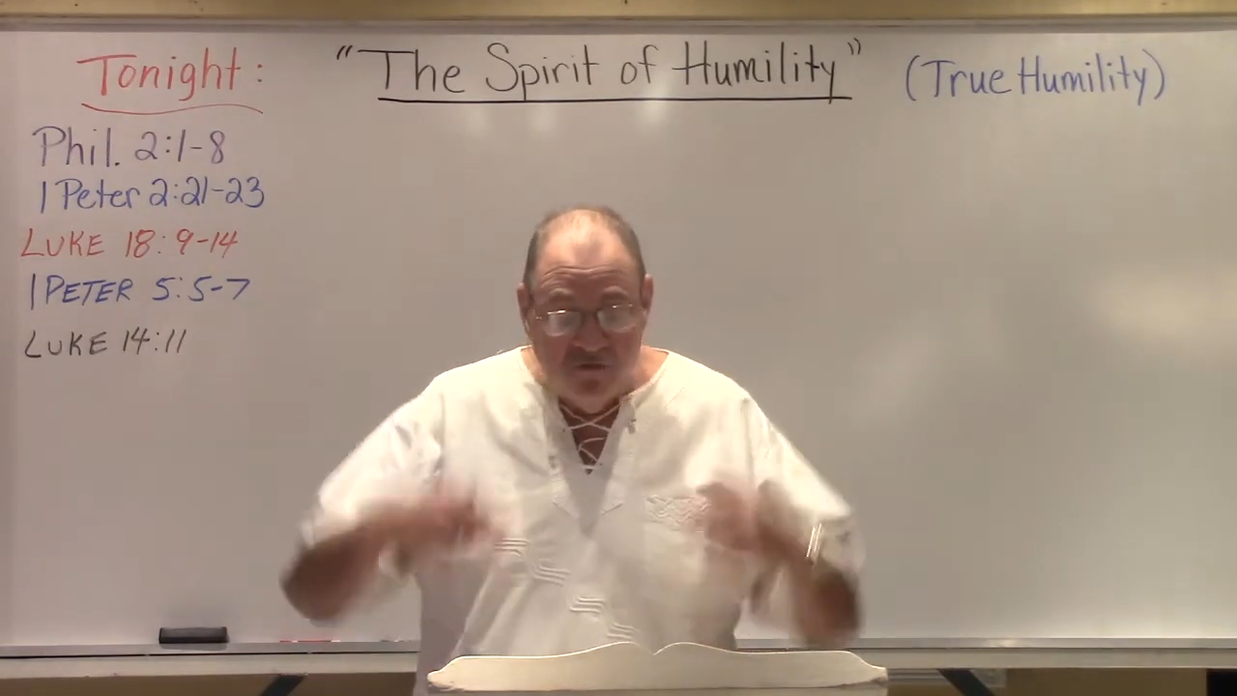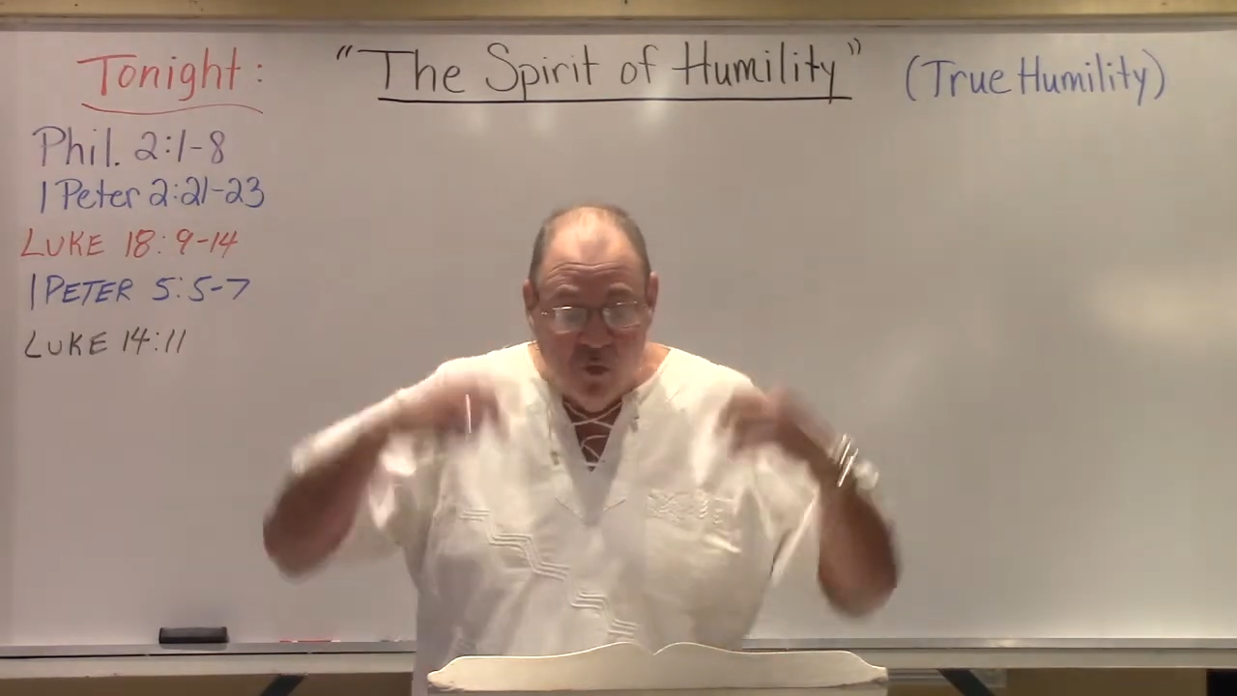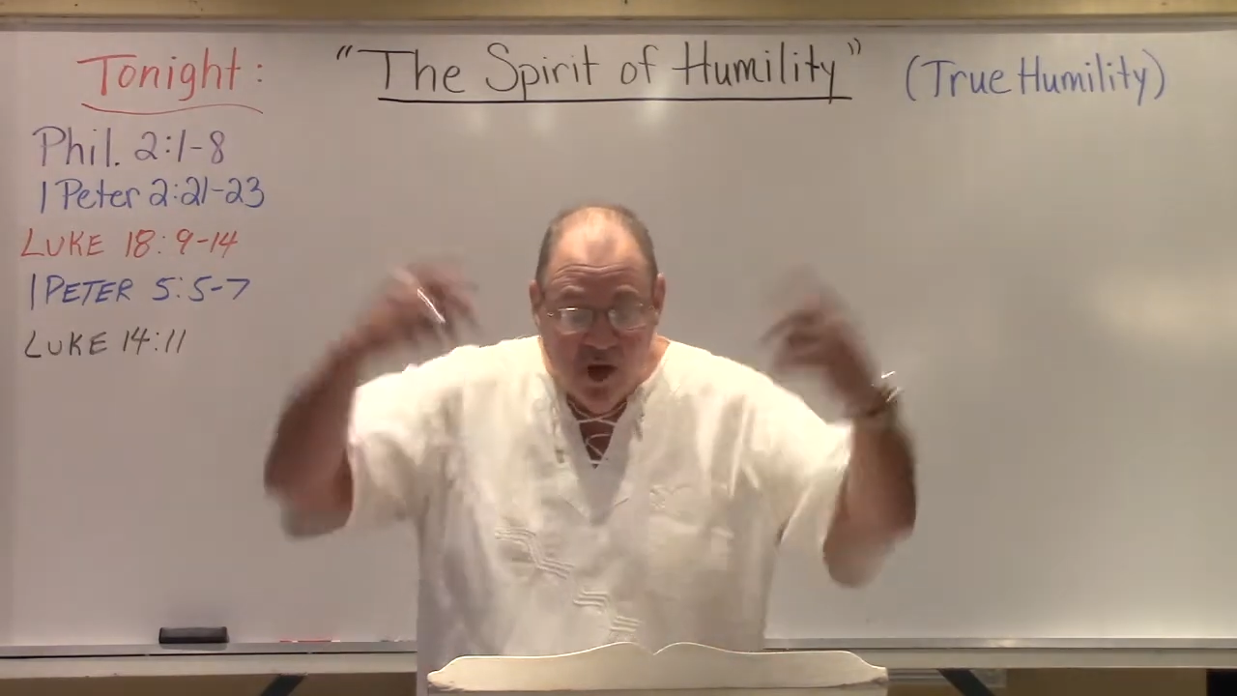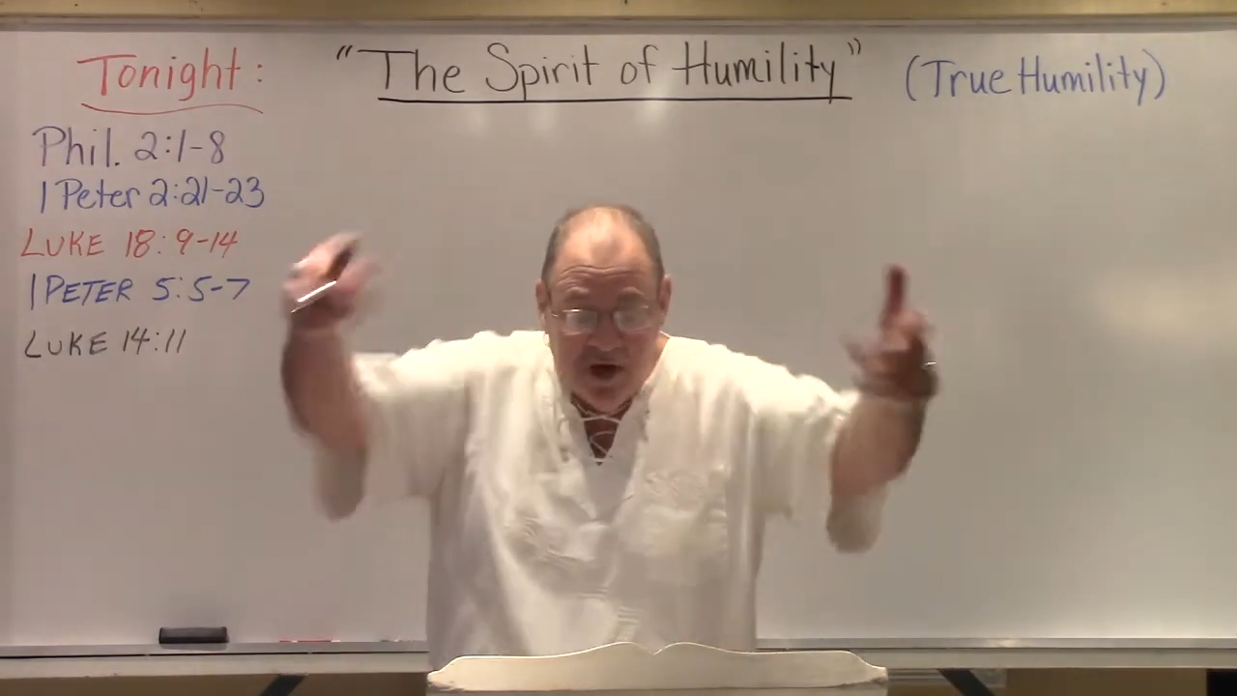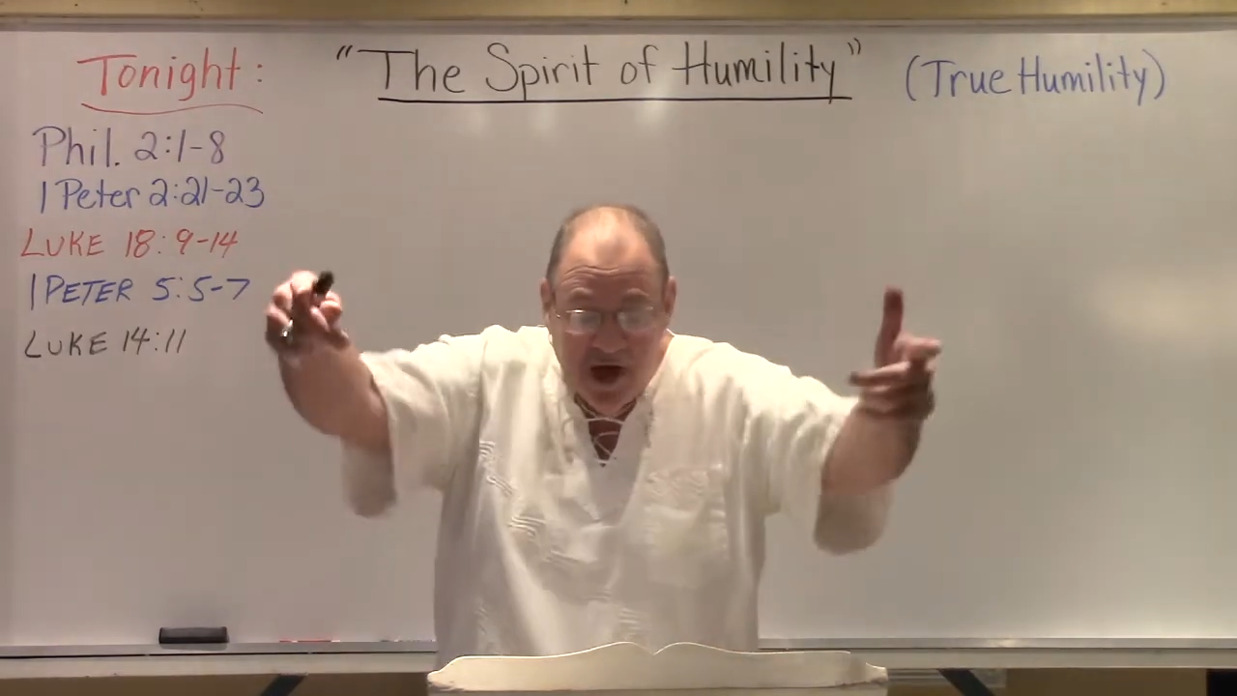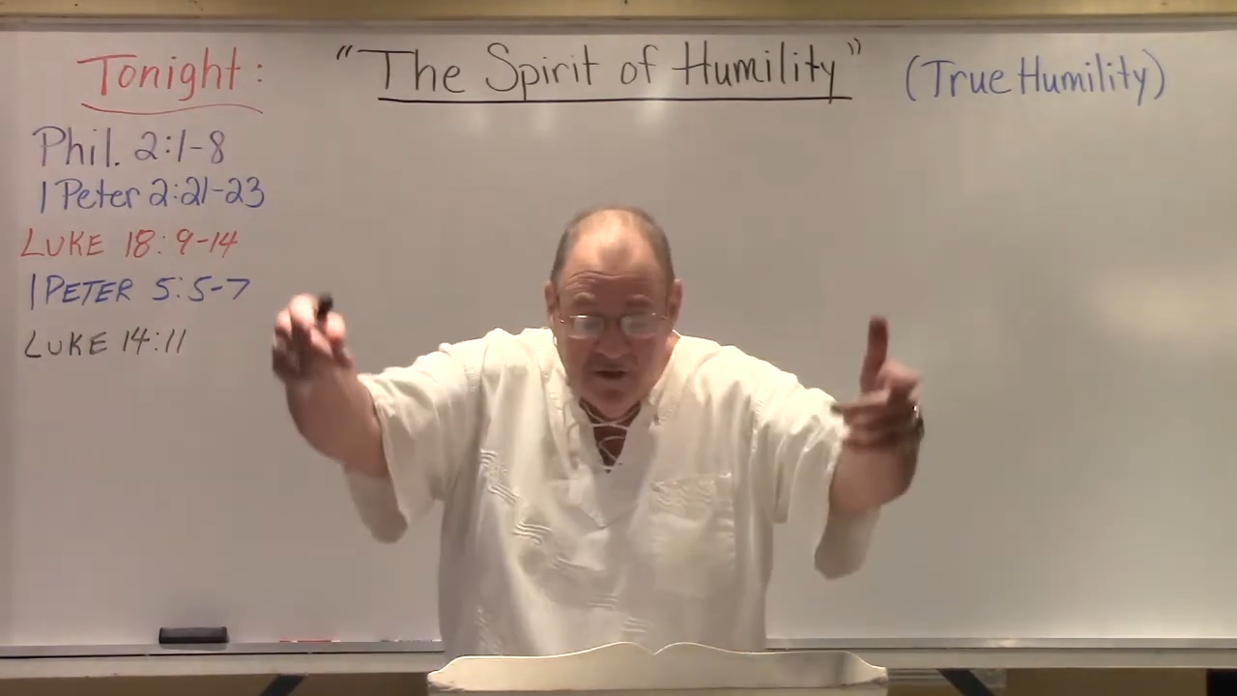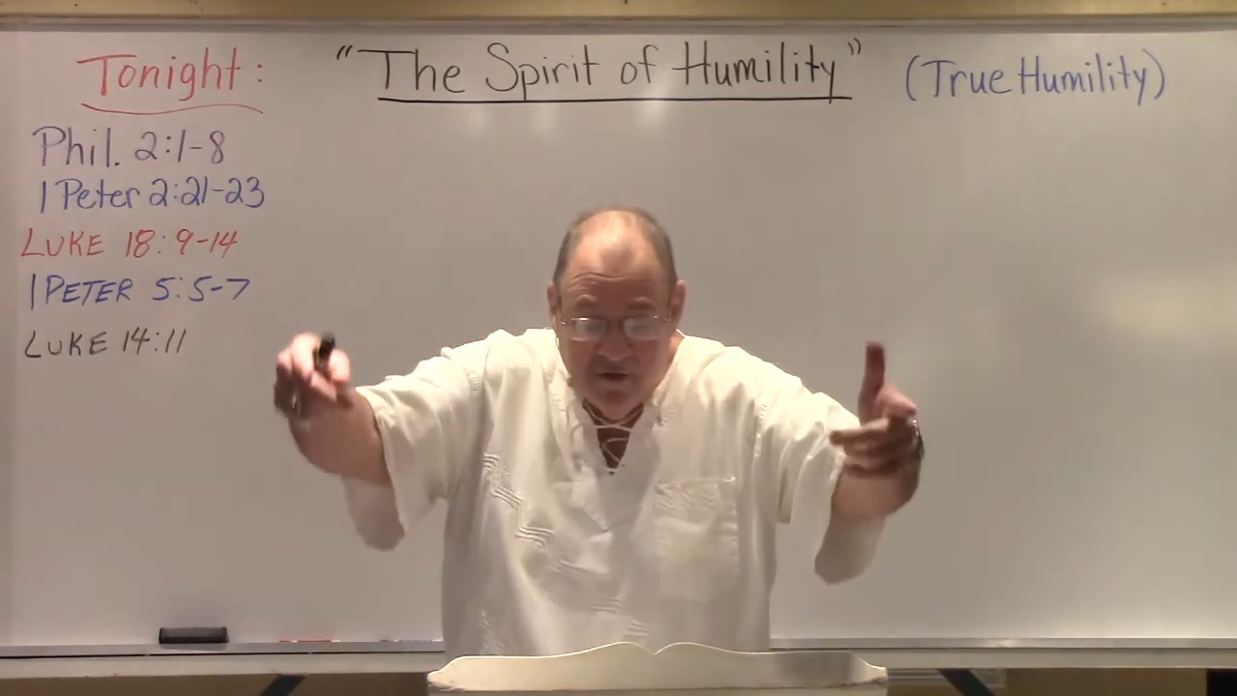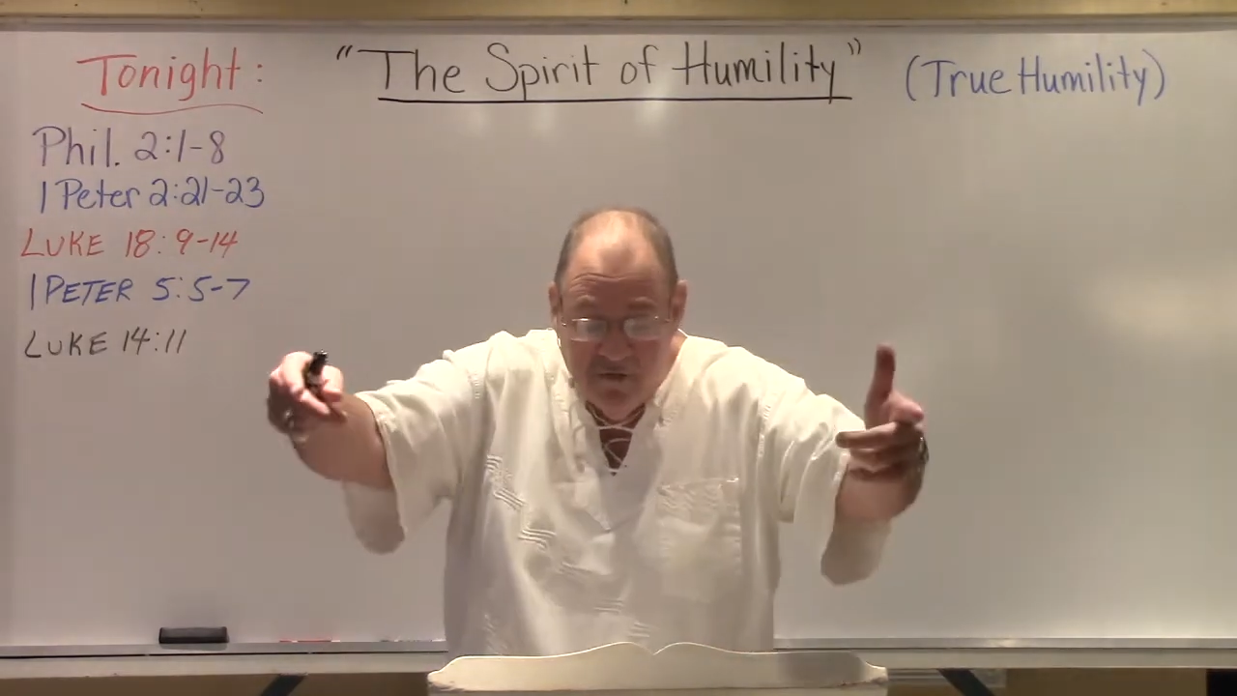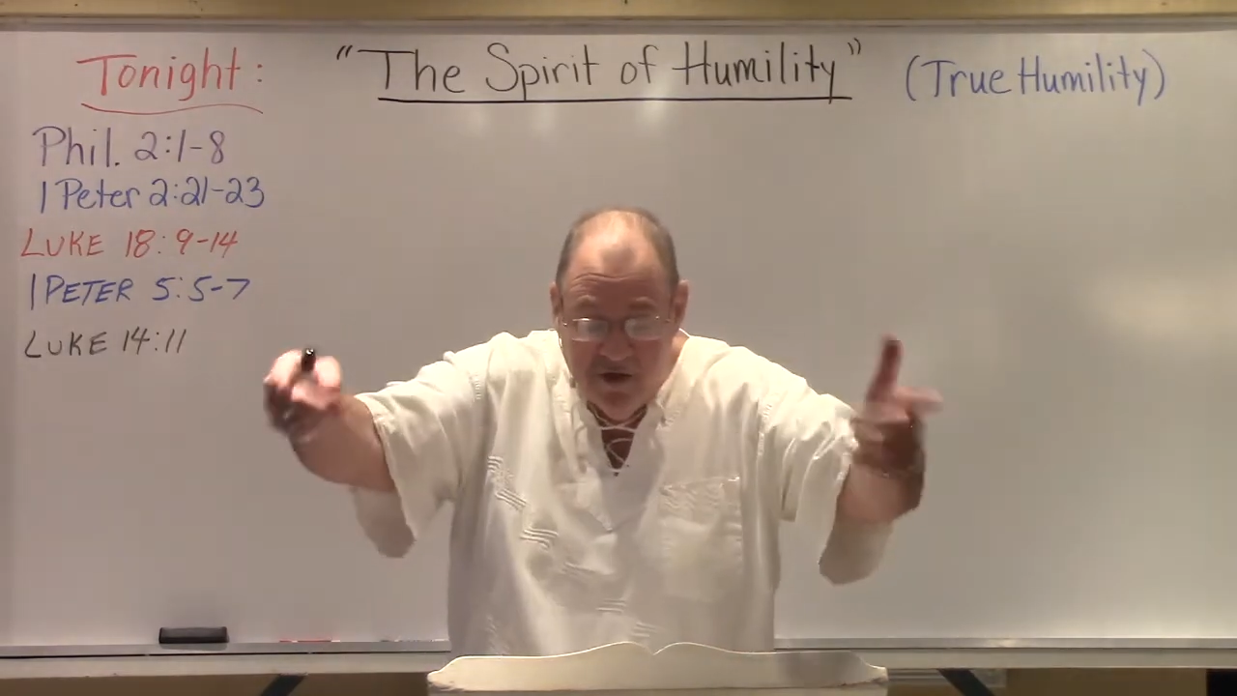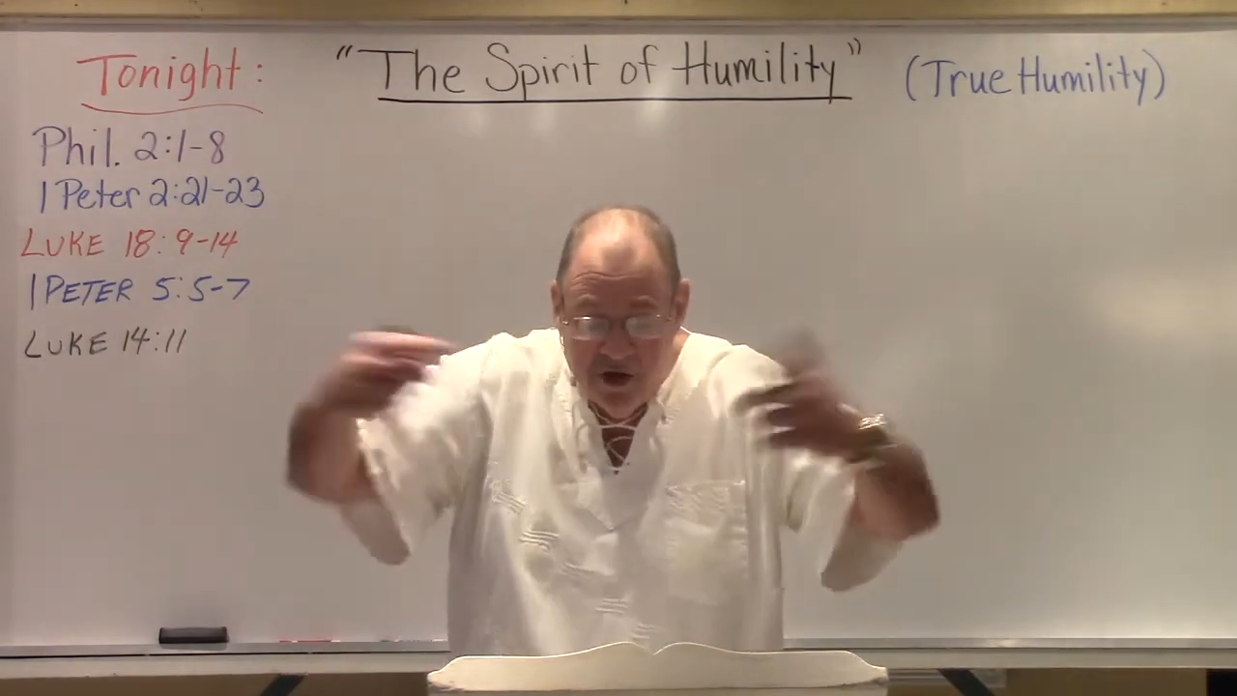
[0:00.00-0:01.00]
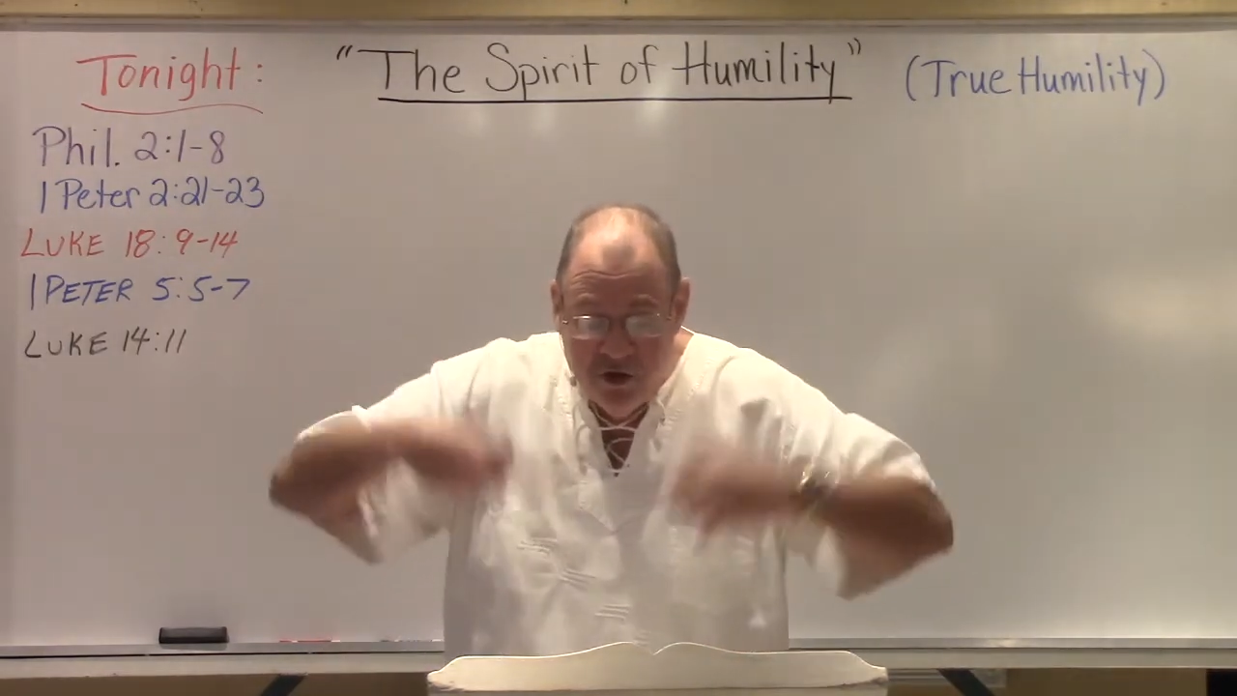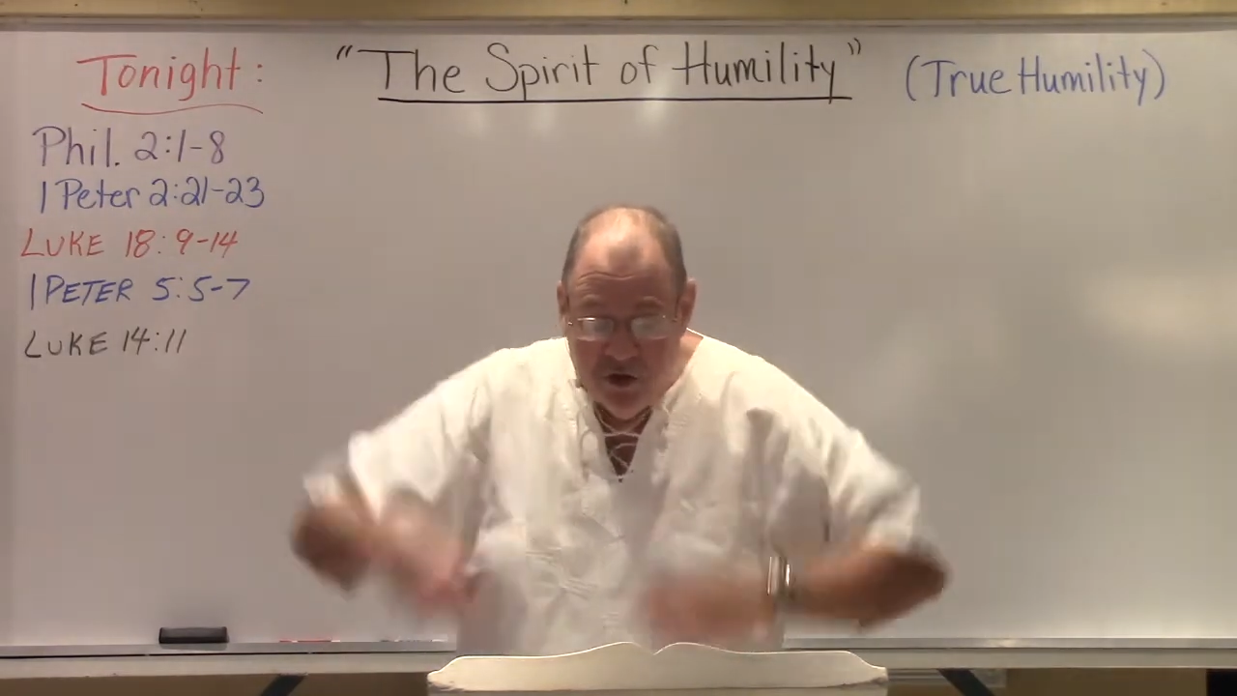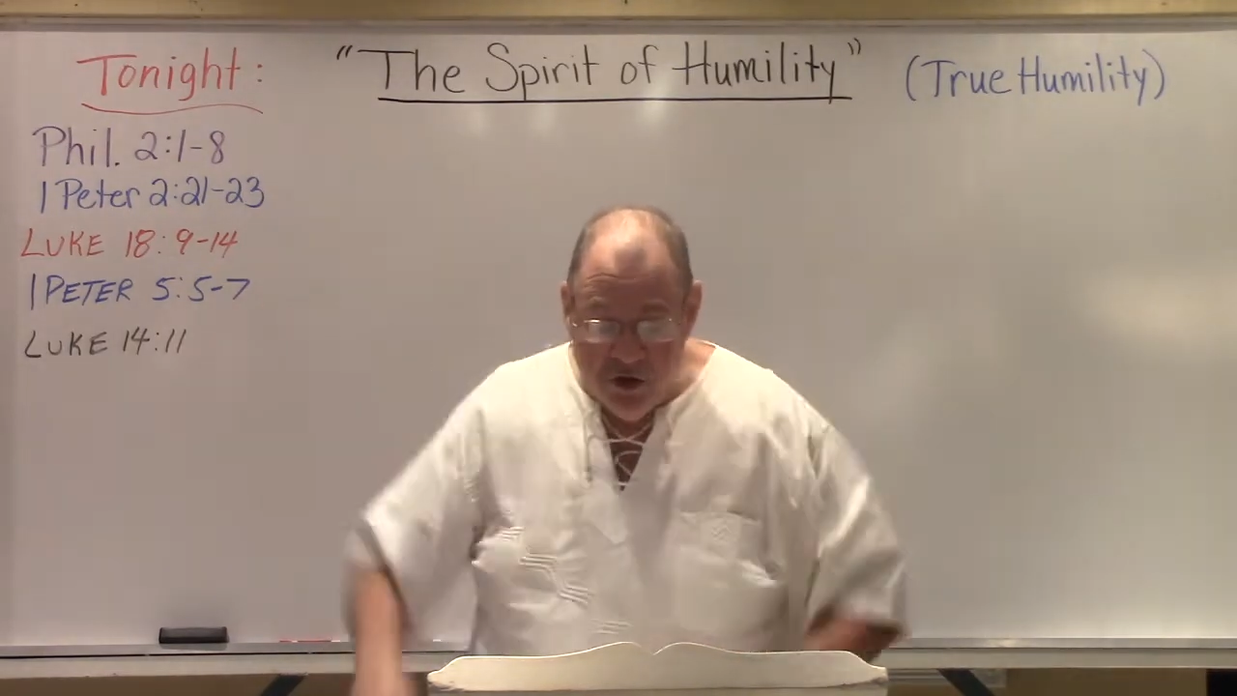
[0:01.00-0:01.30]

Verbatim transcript: of one another than you do